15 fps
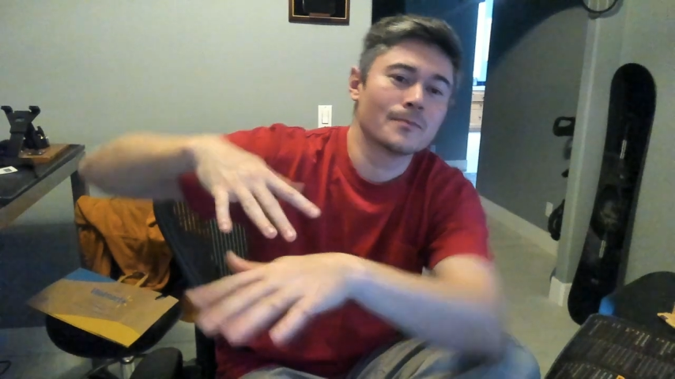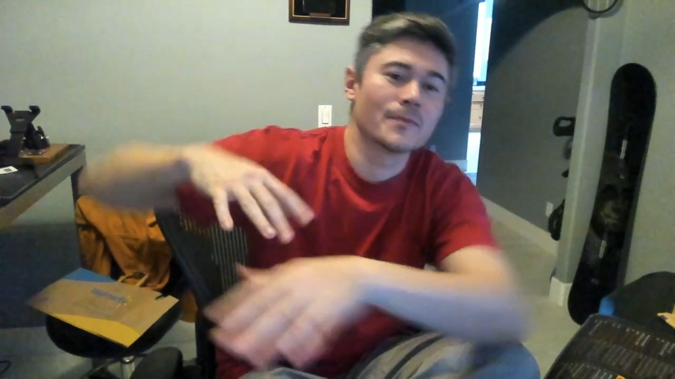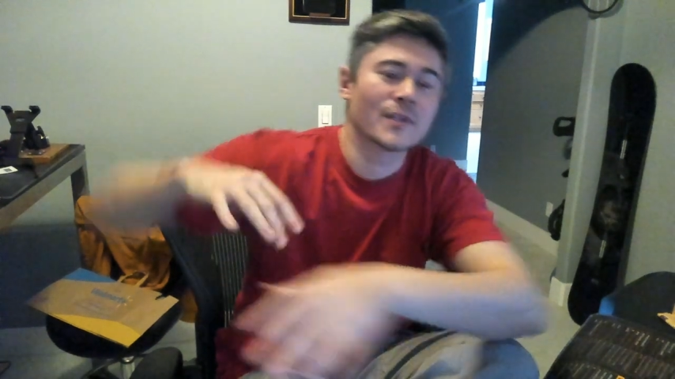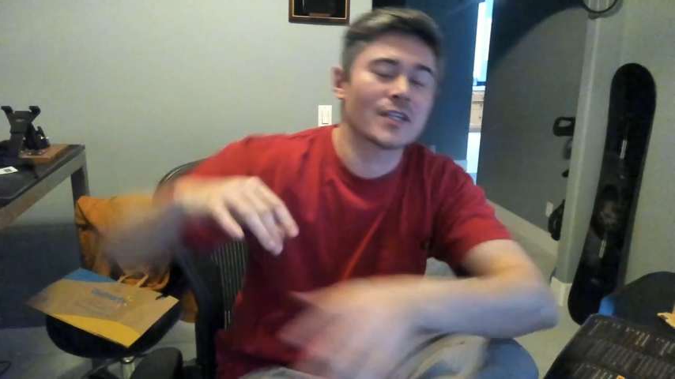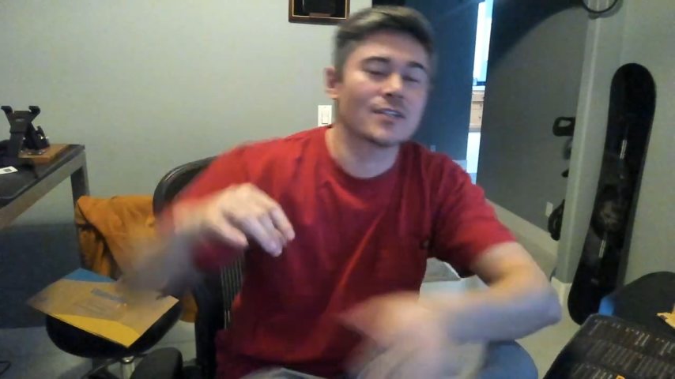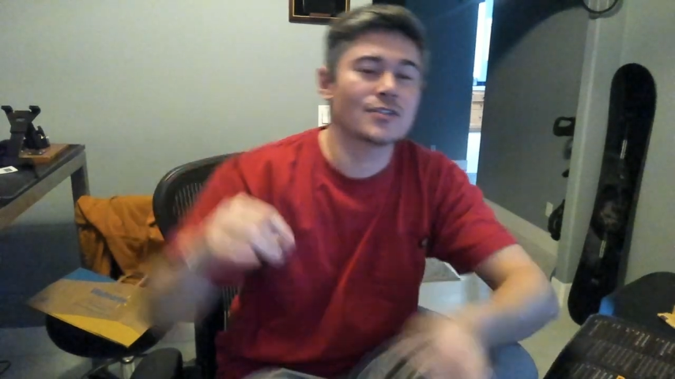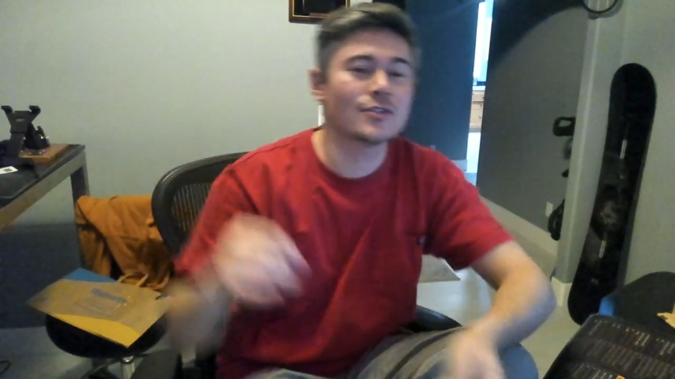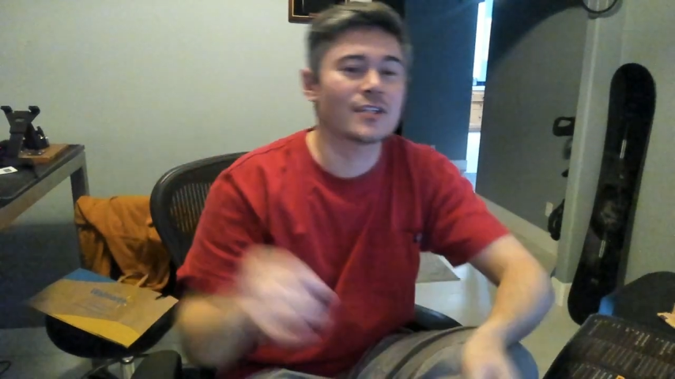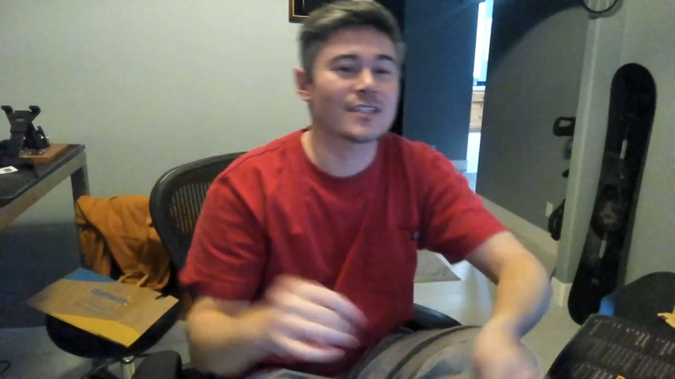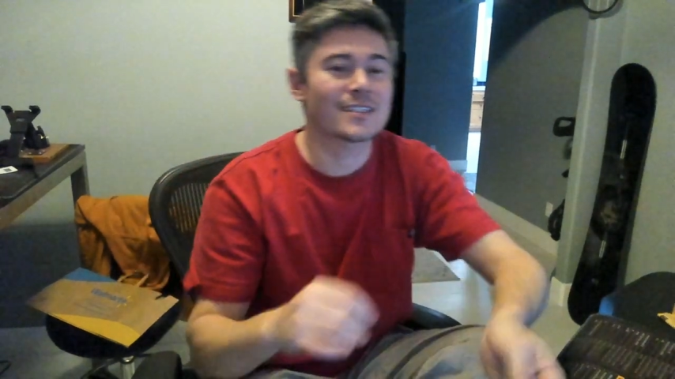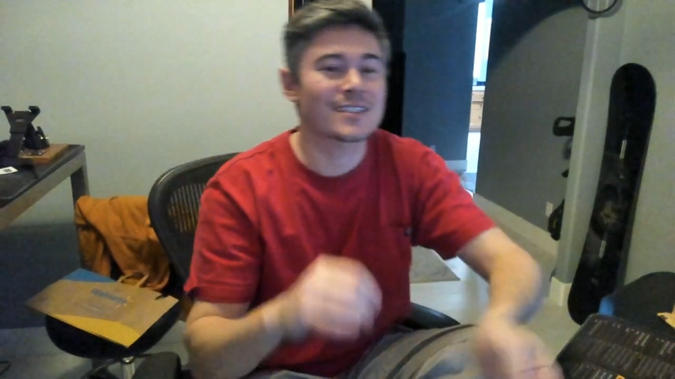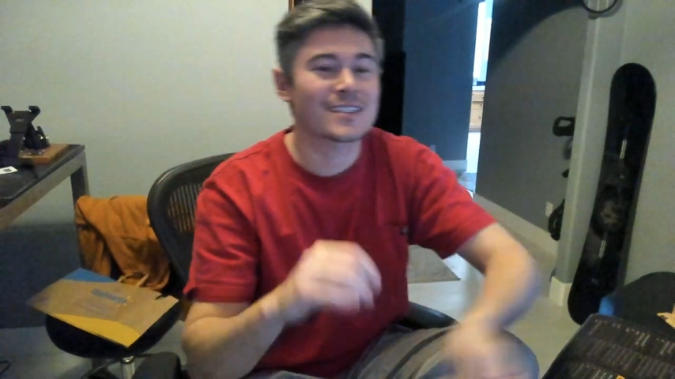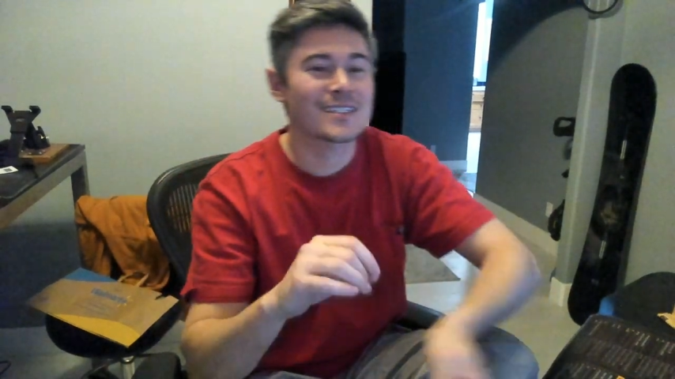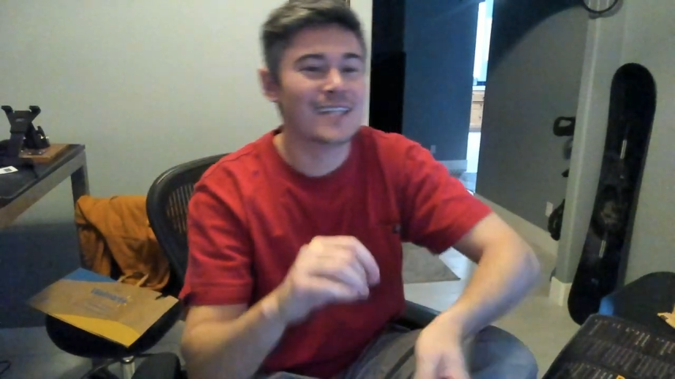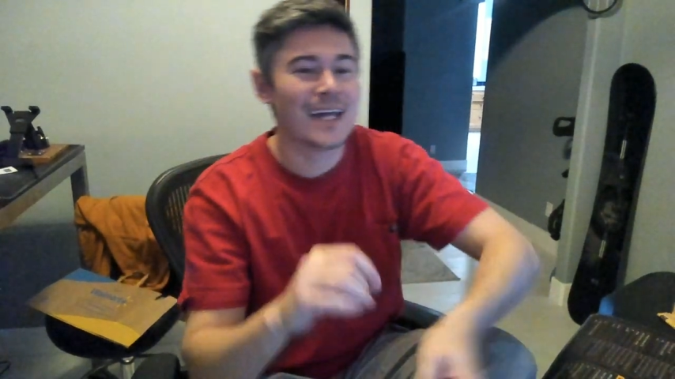because you can
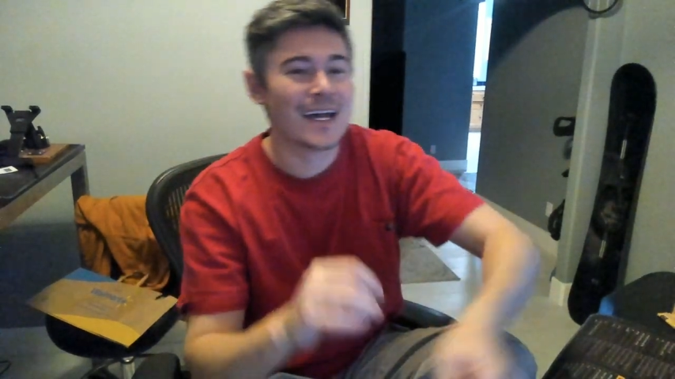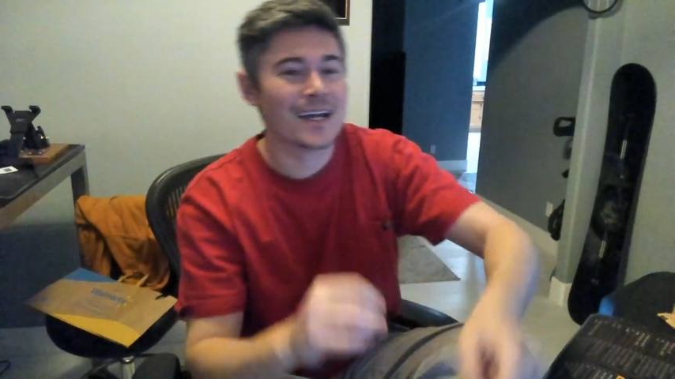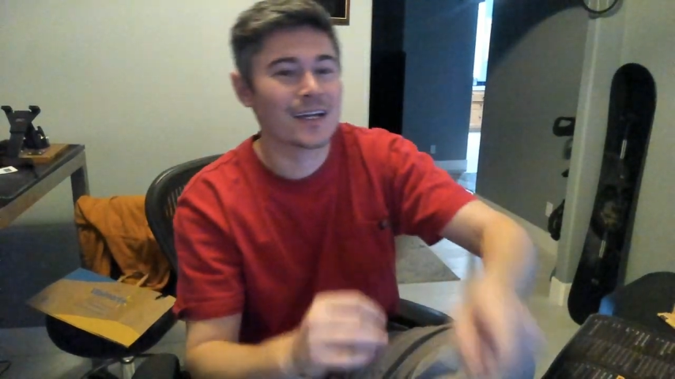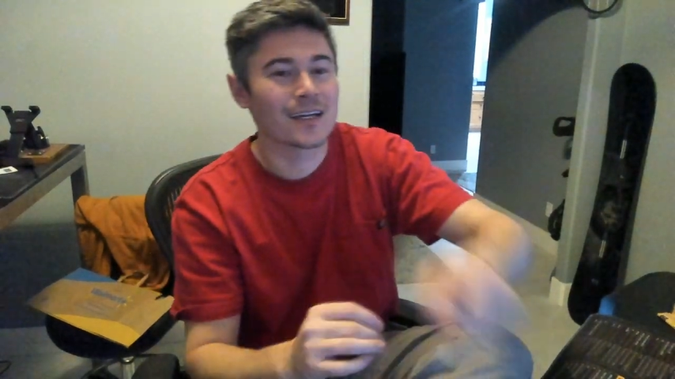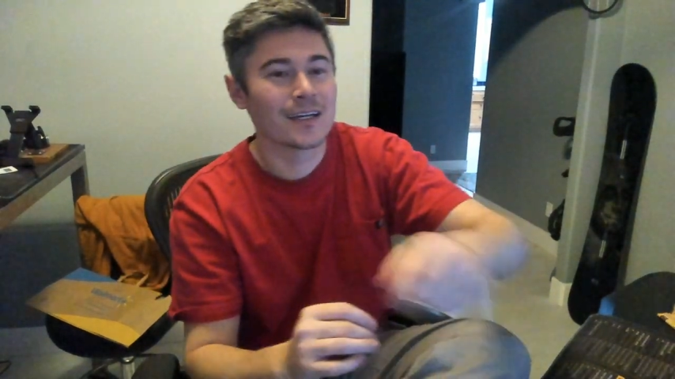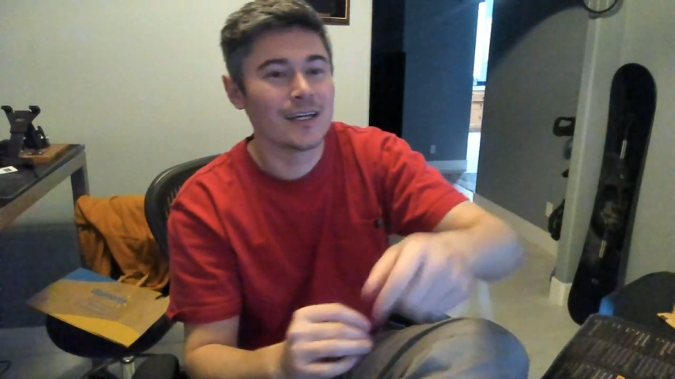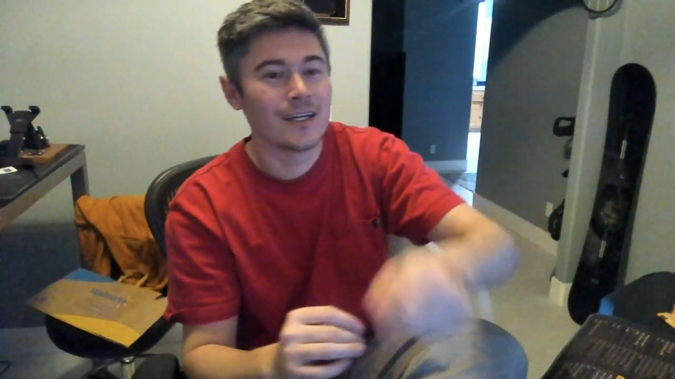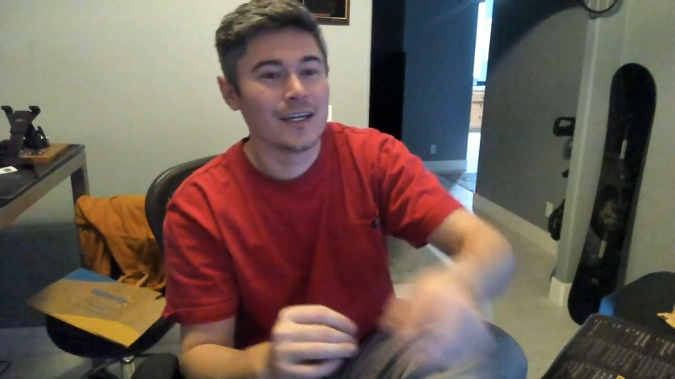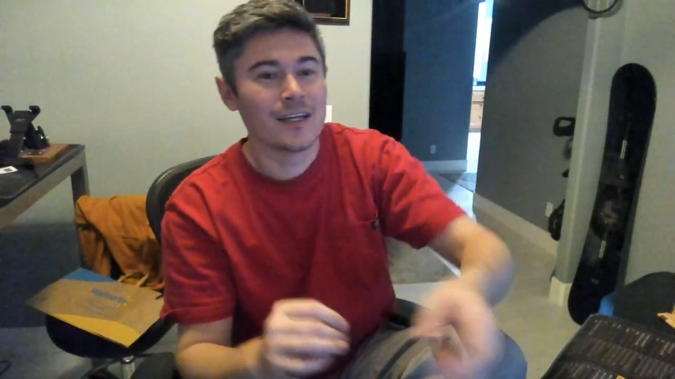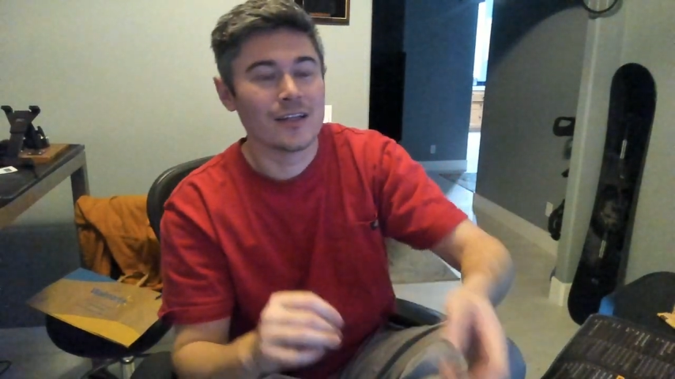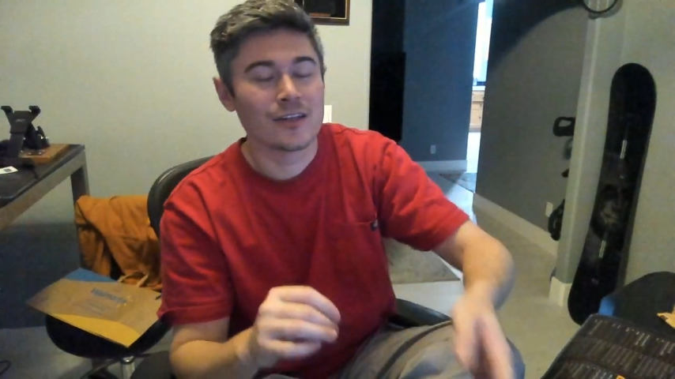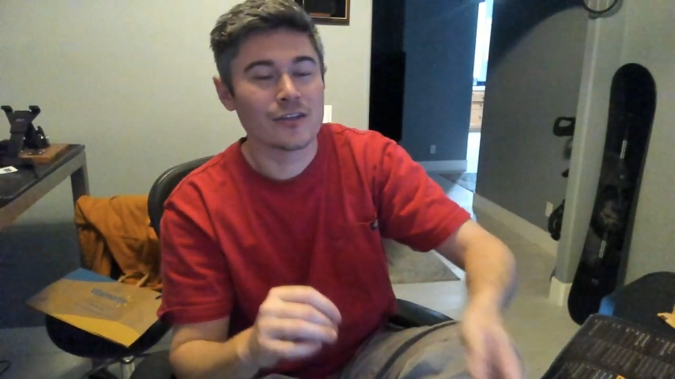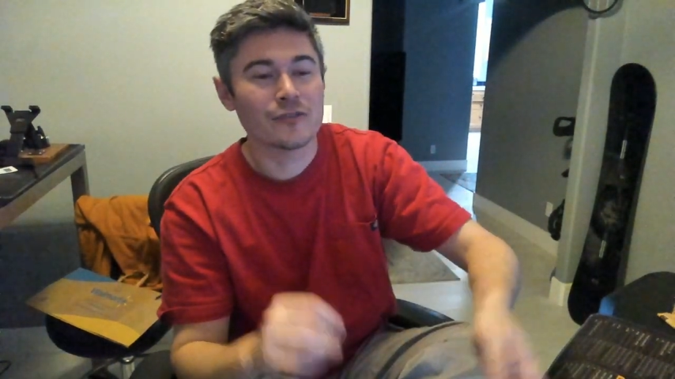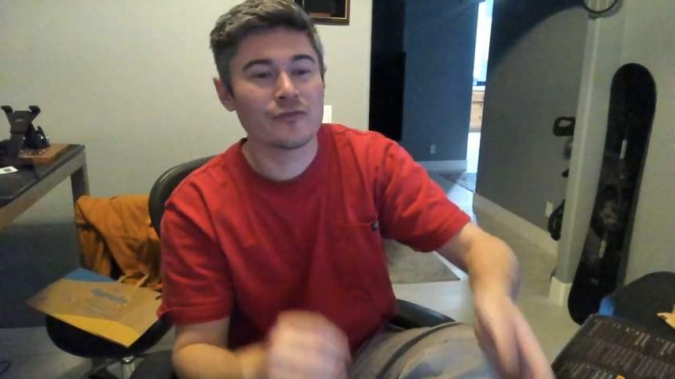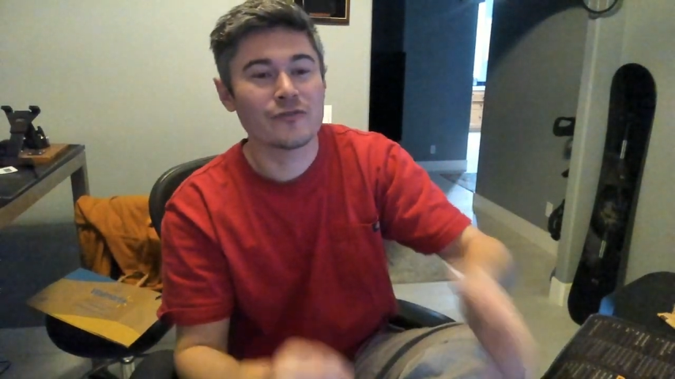stack
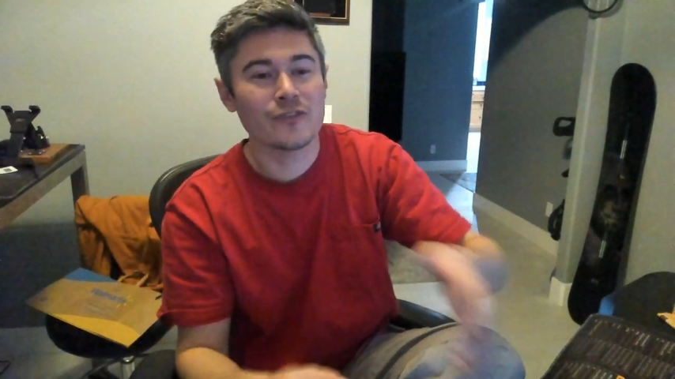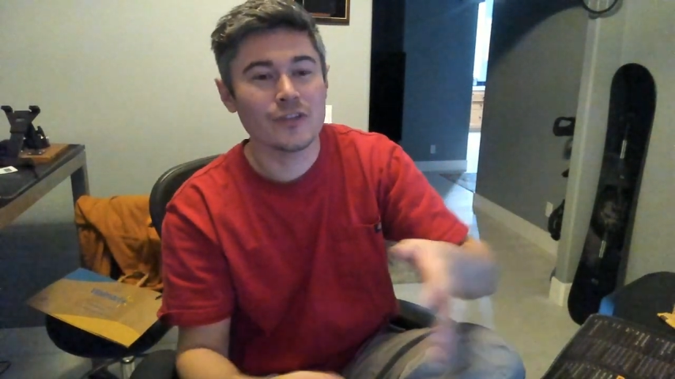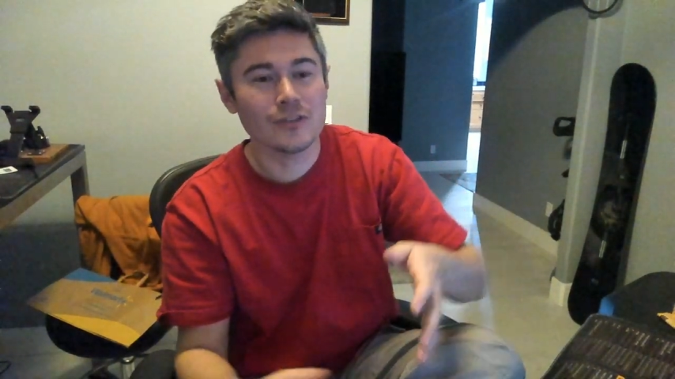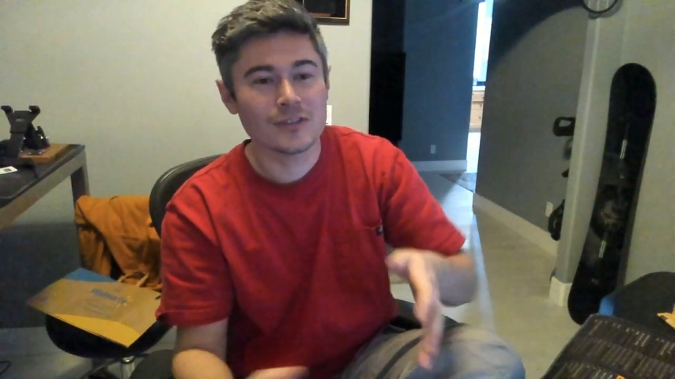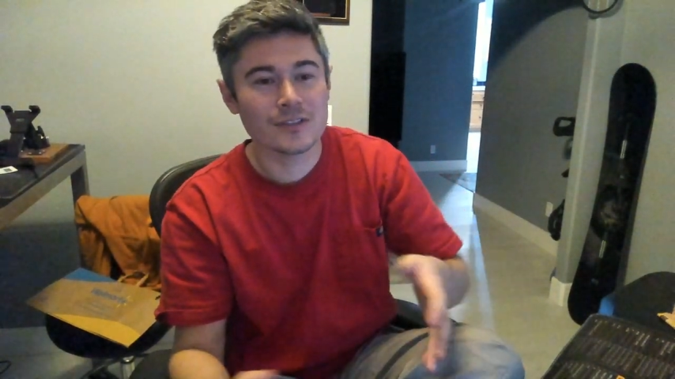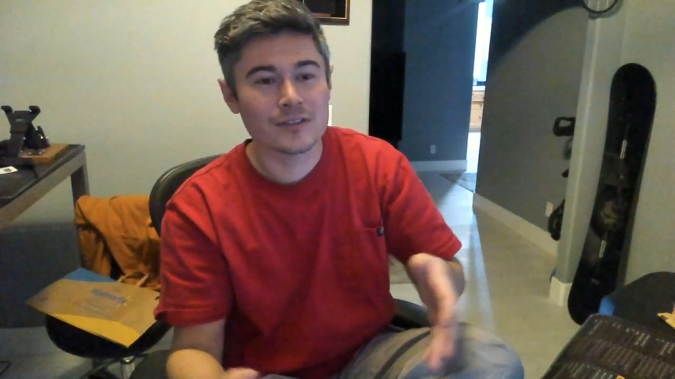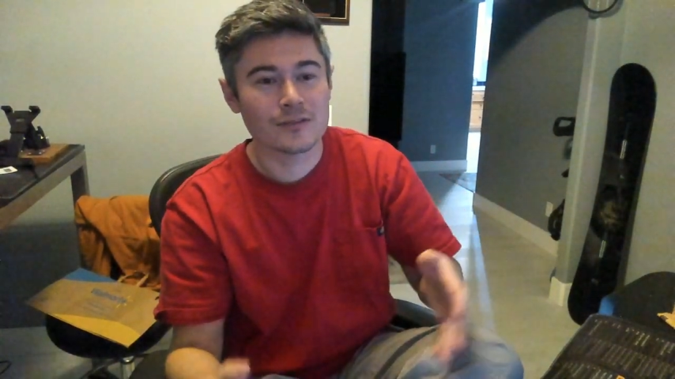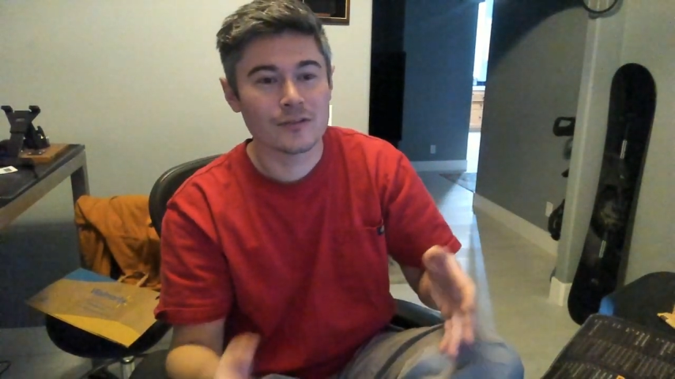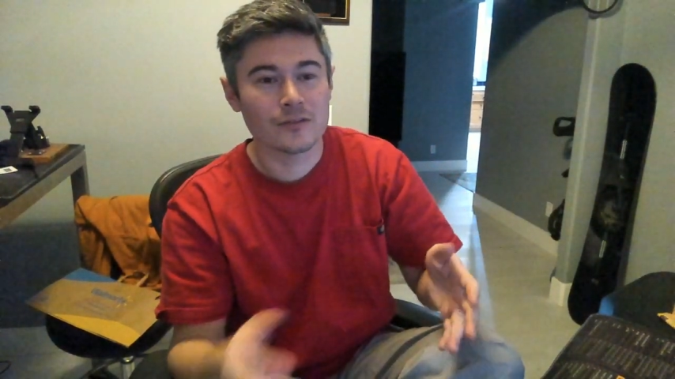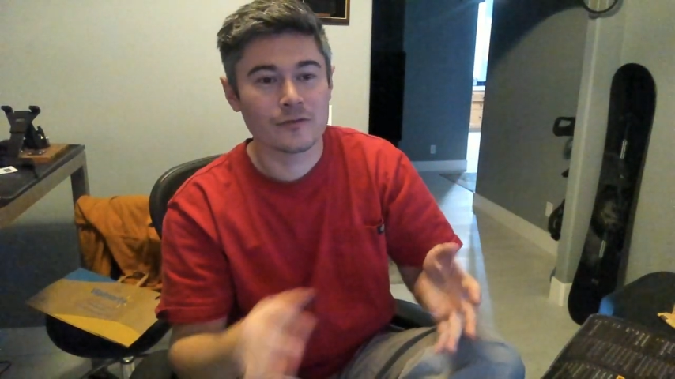the field